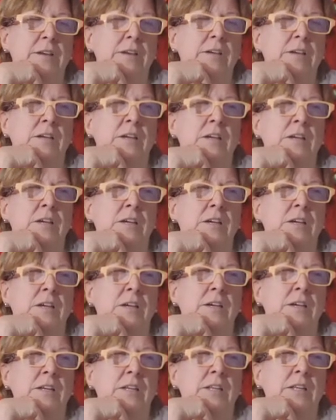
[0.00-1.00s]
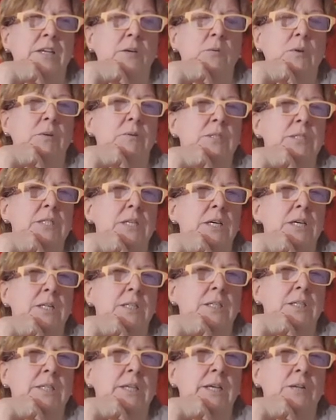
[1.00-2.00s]
I think when I was
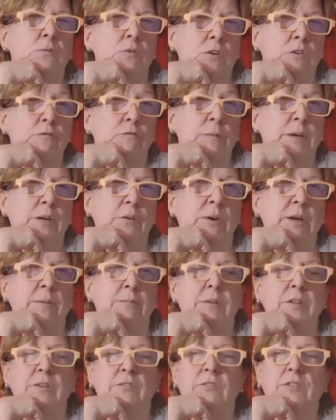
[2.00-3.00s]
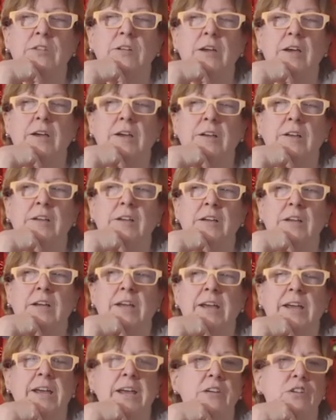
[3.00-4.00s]
10, 10 one of my grandmothers died.
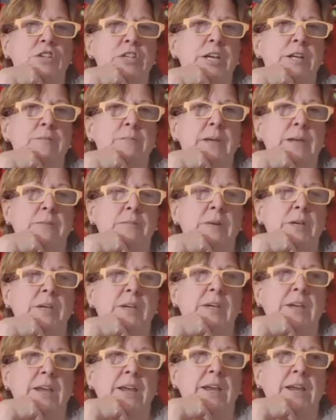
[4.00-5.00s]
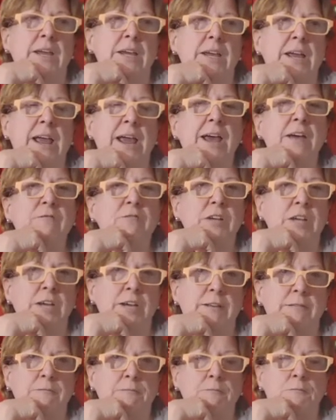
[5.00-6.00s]
And she had made me a
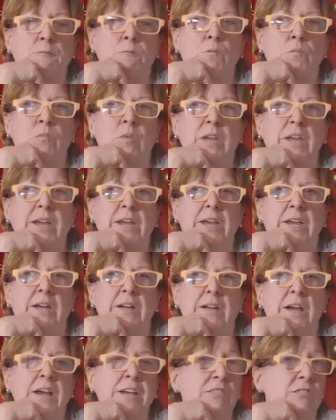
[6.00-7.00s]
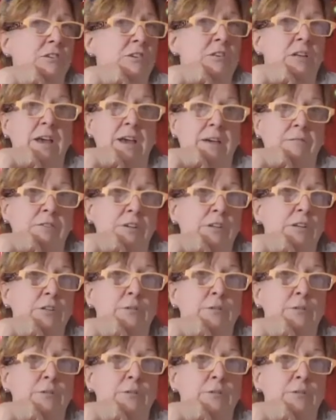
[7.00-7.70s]
Afghan. And I still have it.